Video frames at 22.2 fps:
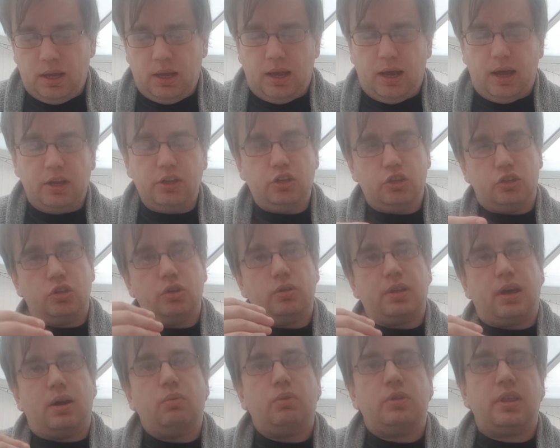And you do
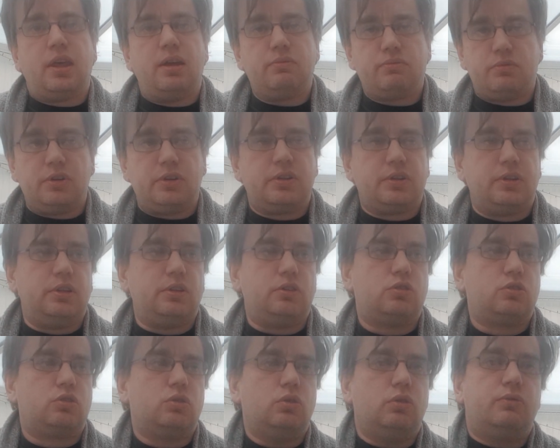that with everything.
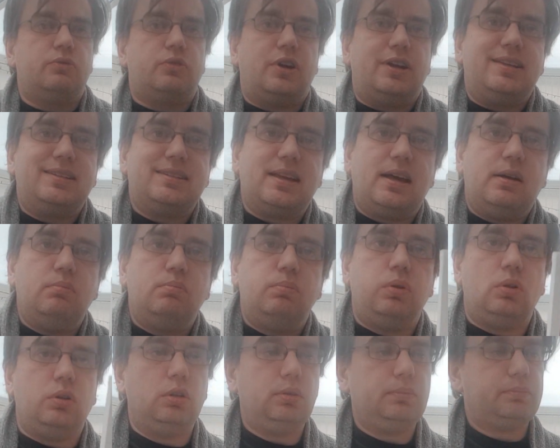So for
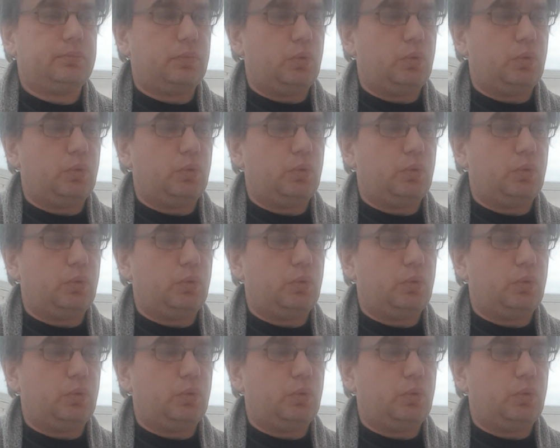example,